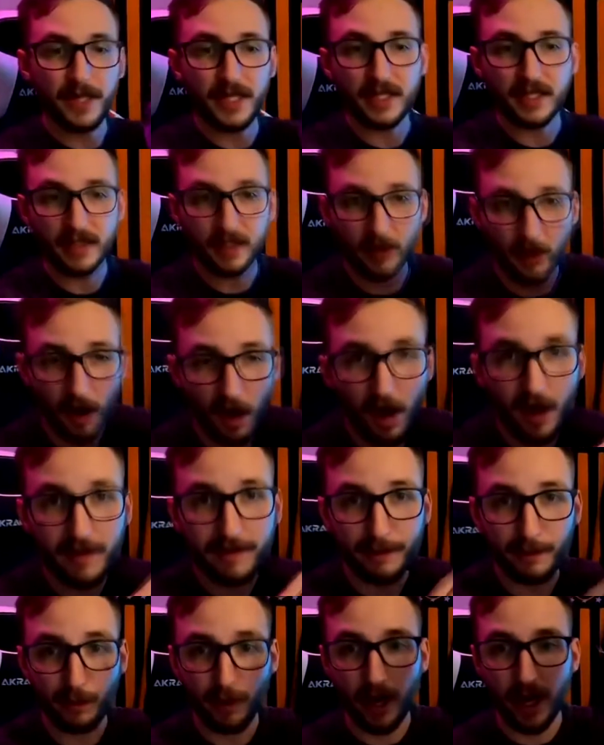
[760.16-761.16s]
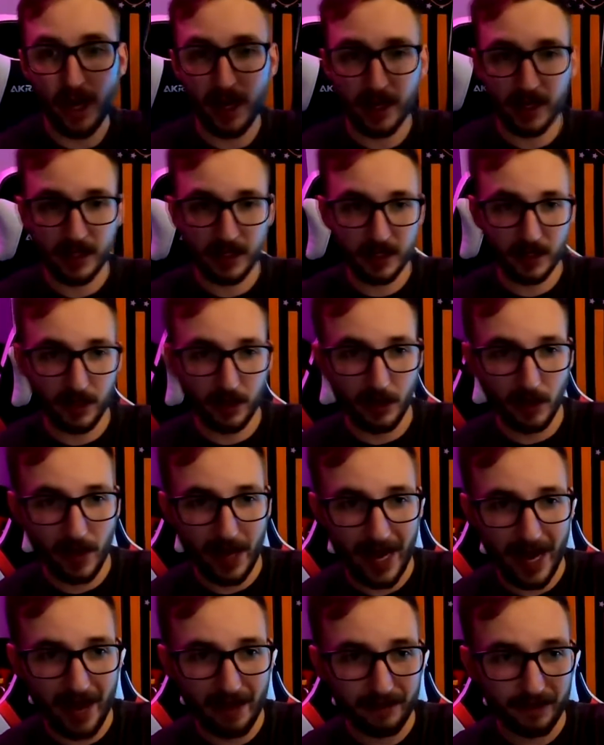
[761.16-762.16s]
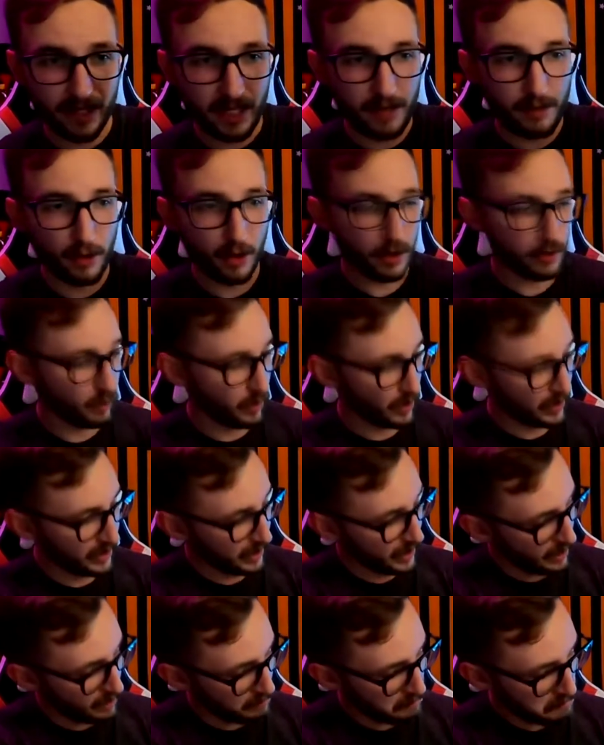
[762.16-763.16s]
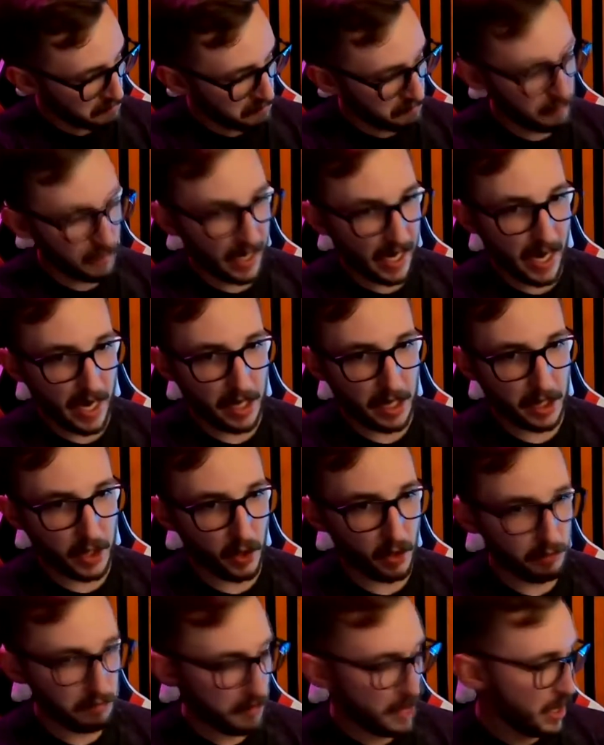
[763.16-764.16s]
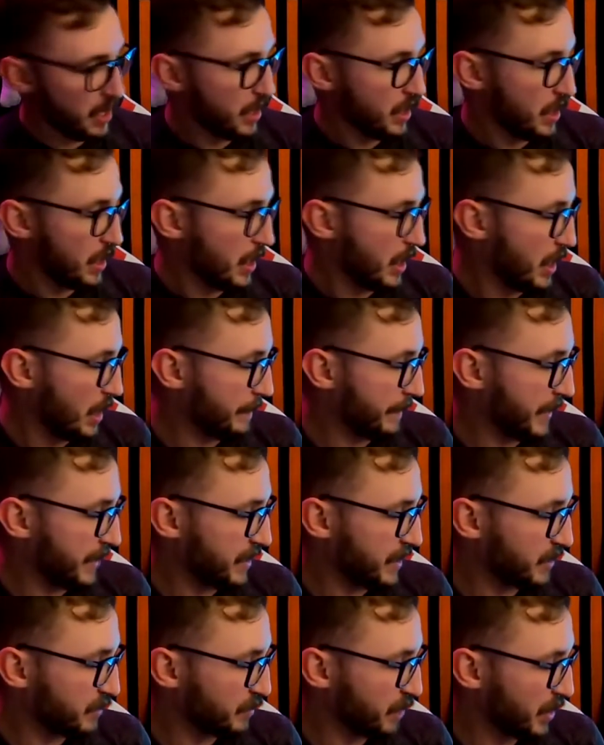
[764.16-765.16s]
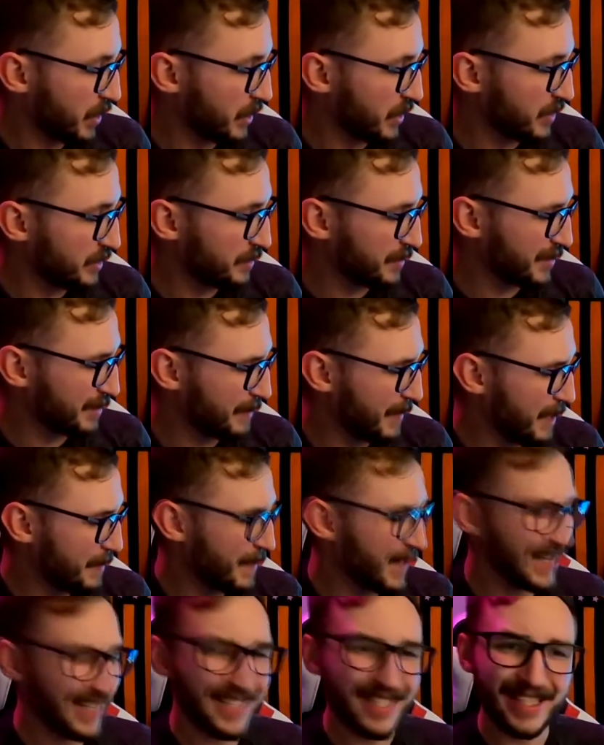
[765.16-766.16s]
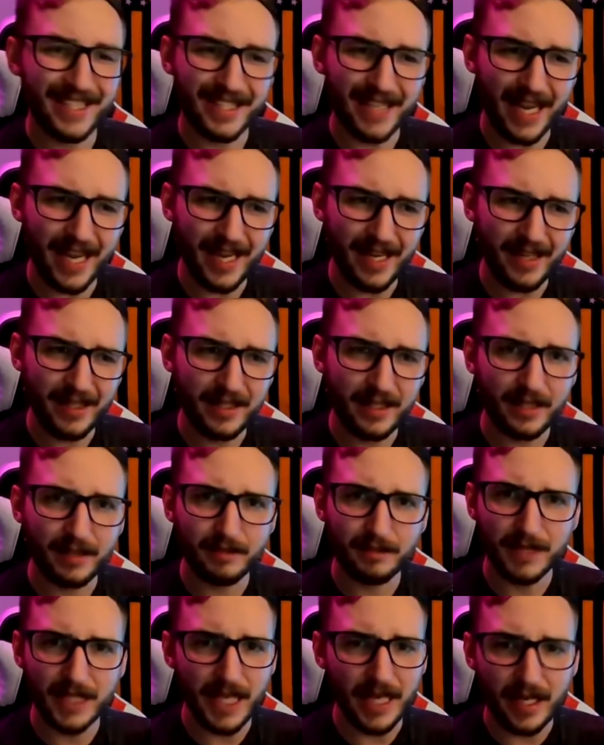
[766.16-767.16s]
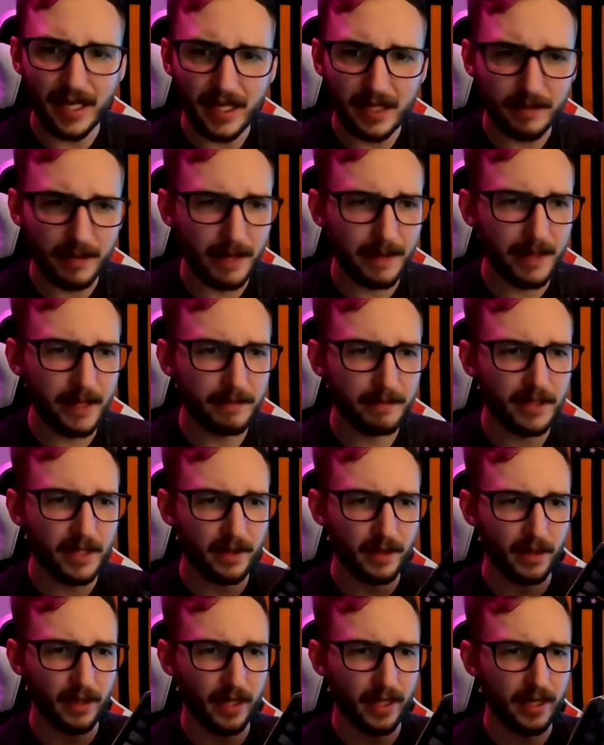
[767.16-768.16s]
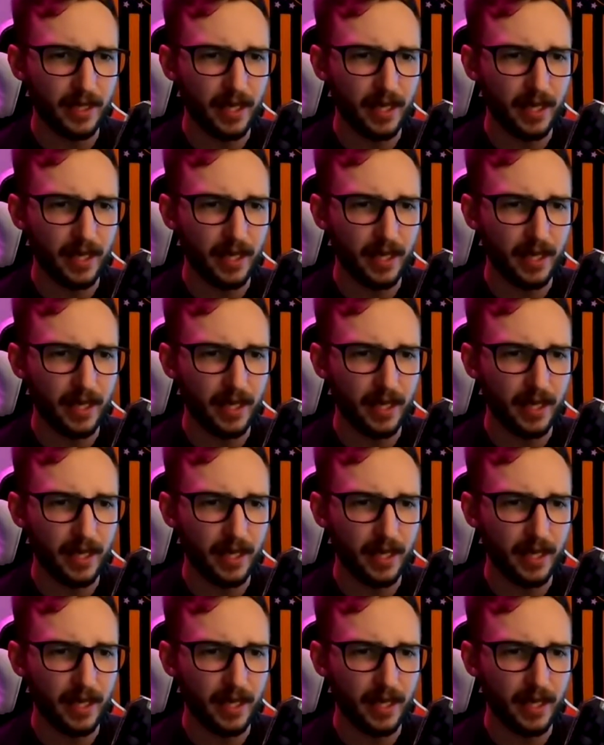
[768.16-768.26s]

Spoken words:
this off-brand little half keyboard, once again, mechanical. It does work. This was made by Sades, maybe, something like